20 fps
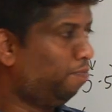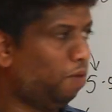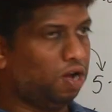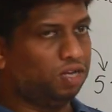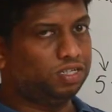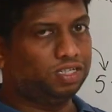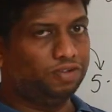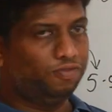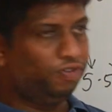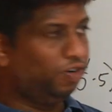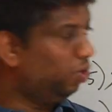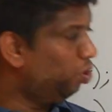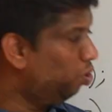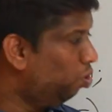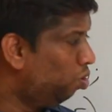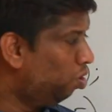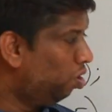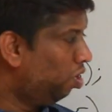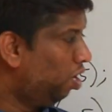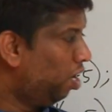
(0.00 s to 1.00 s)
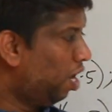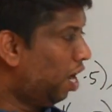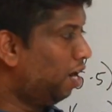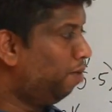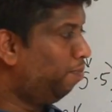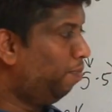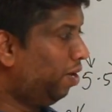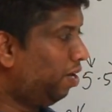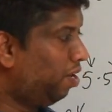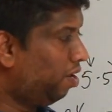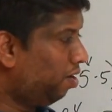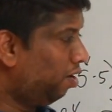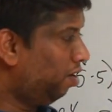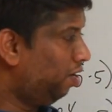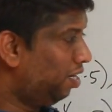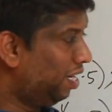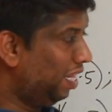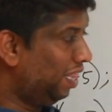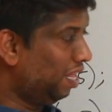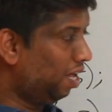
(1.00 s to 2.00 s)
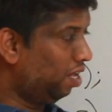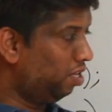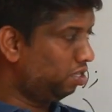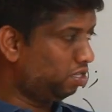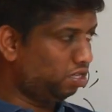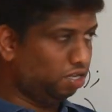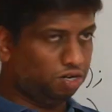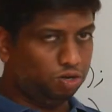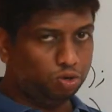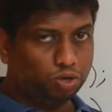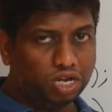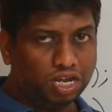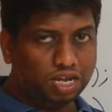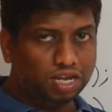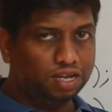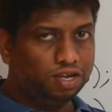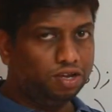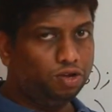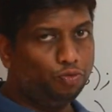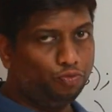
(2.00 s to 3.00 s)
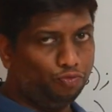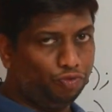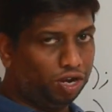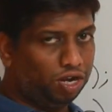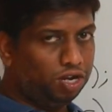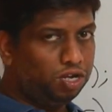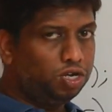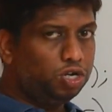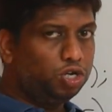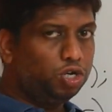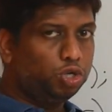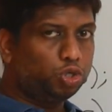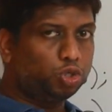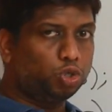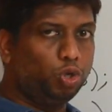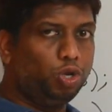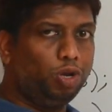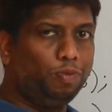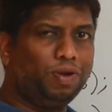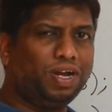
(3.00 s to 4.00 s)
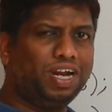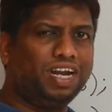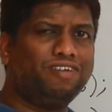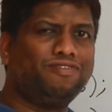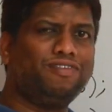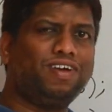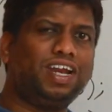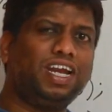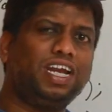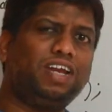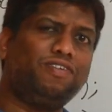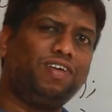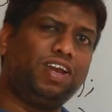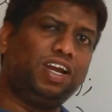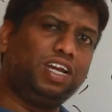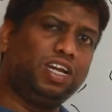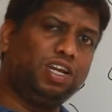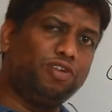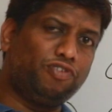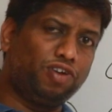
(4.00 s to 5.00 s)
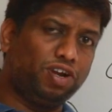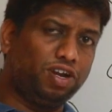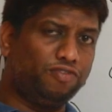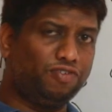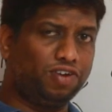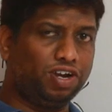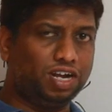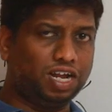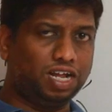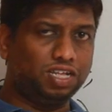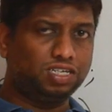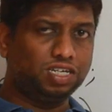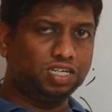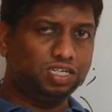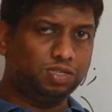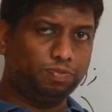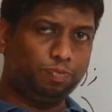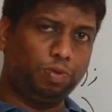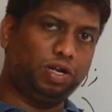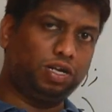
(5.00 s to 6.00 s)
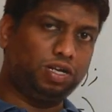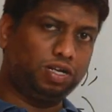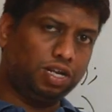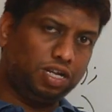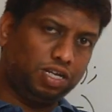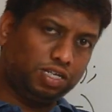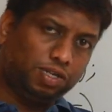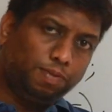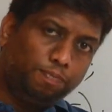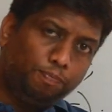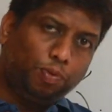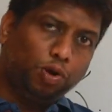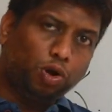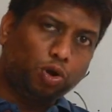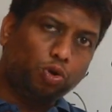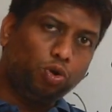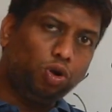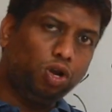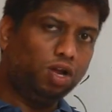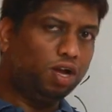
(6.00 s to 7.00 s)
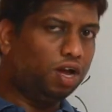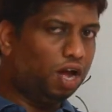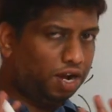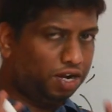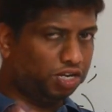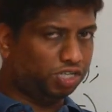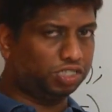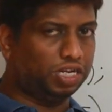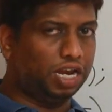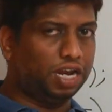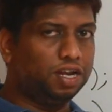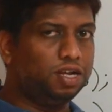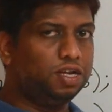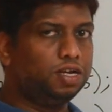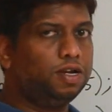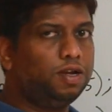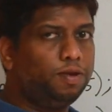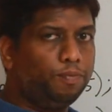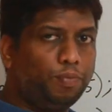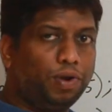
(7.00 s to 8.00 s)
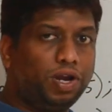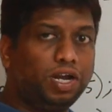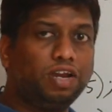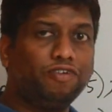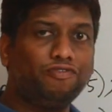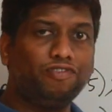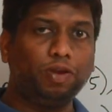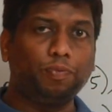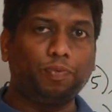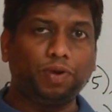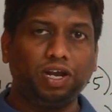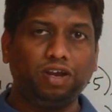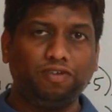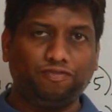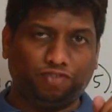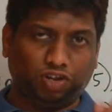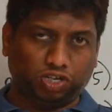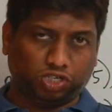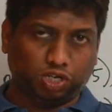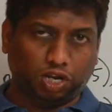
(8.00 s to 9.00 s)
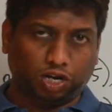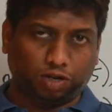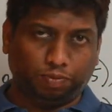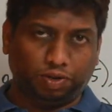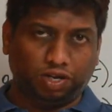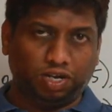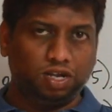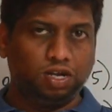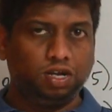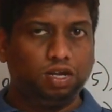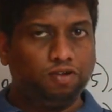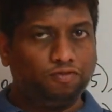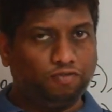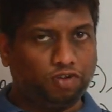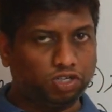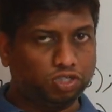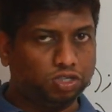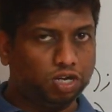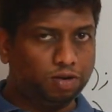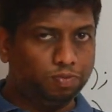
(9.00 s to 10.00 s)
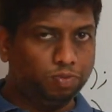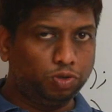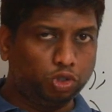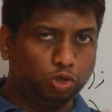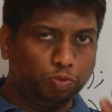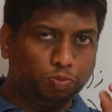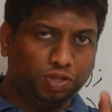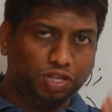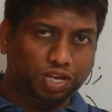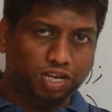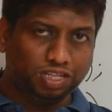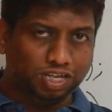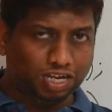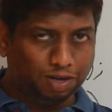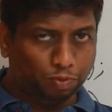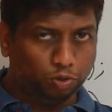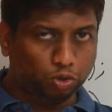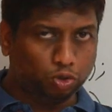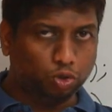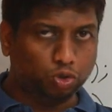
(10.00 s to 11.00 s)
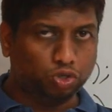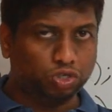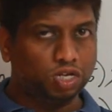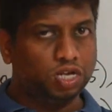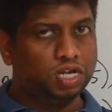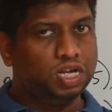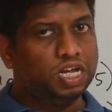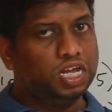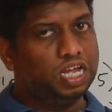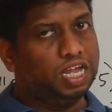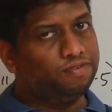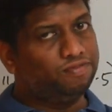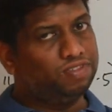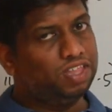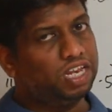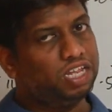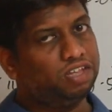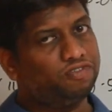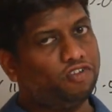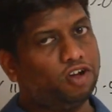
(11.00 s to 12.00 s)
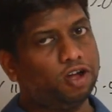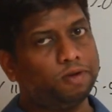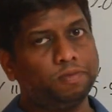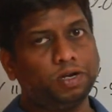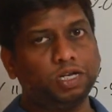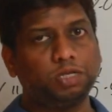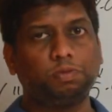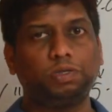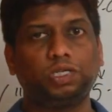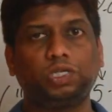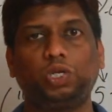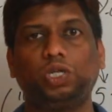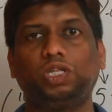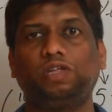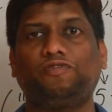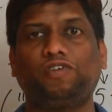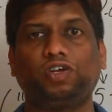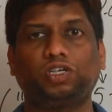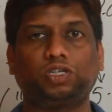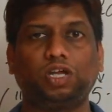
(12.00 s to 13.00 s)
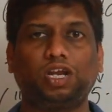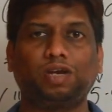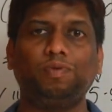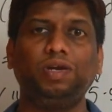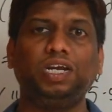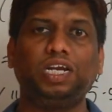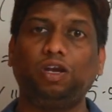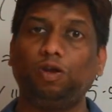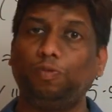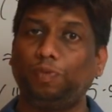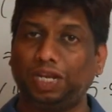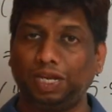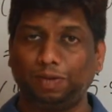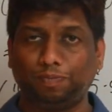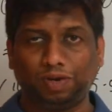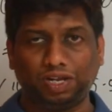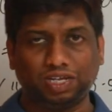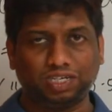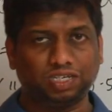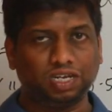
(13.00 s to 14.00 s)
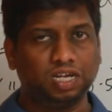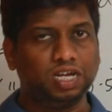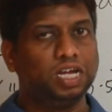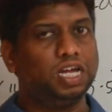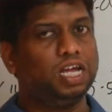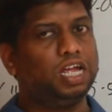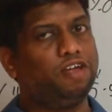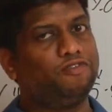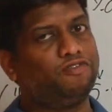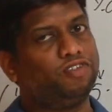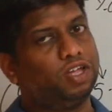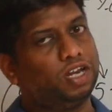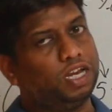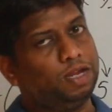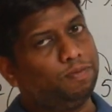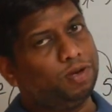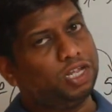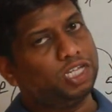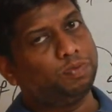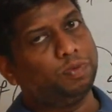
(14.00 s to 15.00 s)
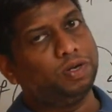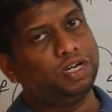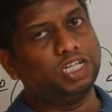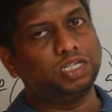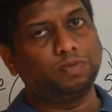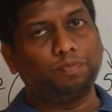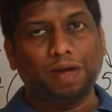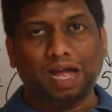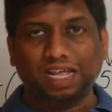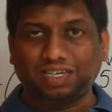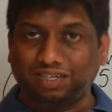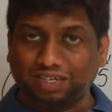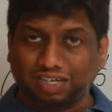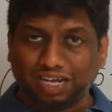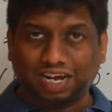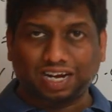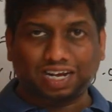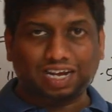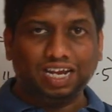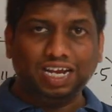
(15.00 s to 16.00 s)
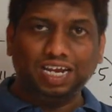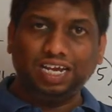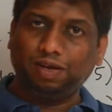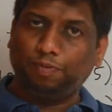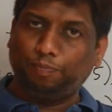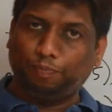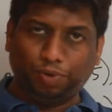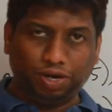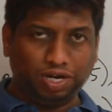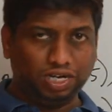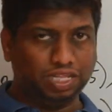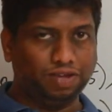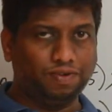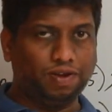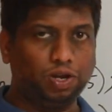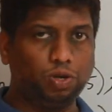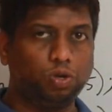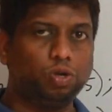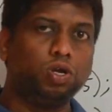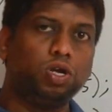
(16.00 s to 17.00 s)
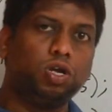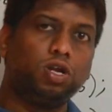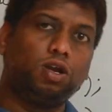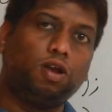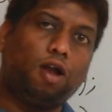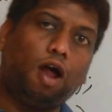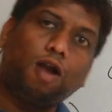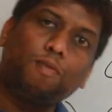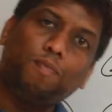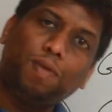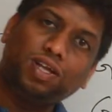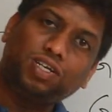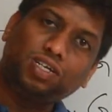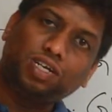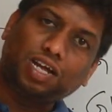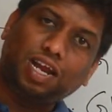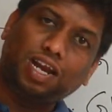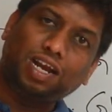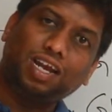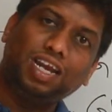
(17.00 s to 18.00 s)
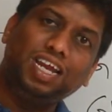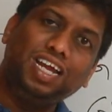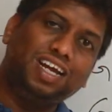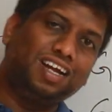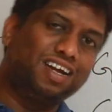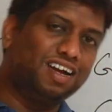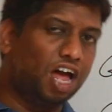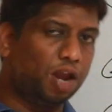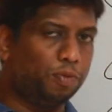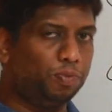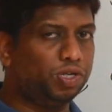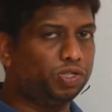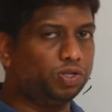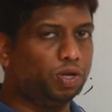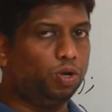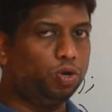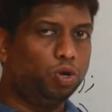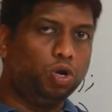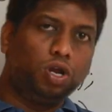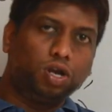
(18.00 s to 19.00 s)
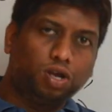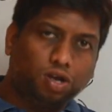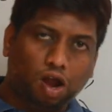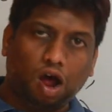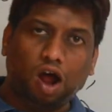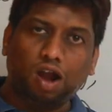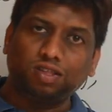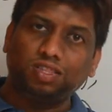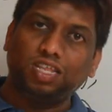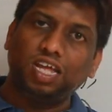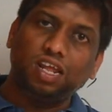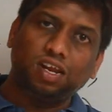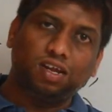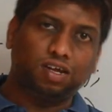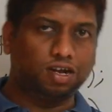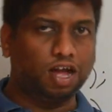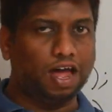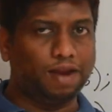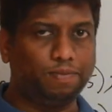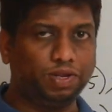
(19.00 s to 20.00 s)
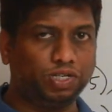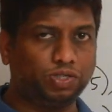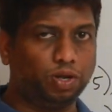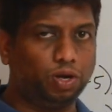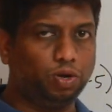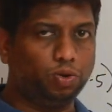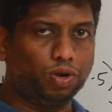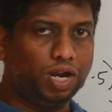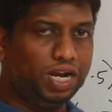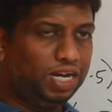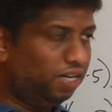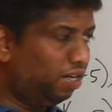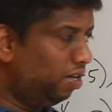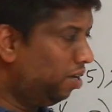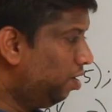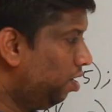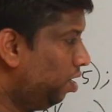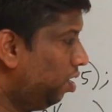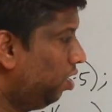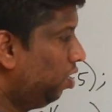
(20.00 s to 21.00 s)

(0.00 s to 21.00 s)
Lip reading: Pause the video and better tell the answer. Okay. Well, so you'll be getting variety different answers, but simple rule, understand. Printf will print first argument. First argument should be there in the double quotes. If there is format specifier in the first argument, it will be replaced. If the replacement is matched correctly, print the value. Not matched correctly, garbage value. Not there, garbage value, right?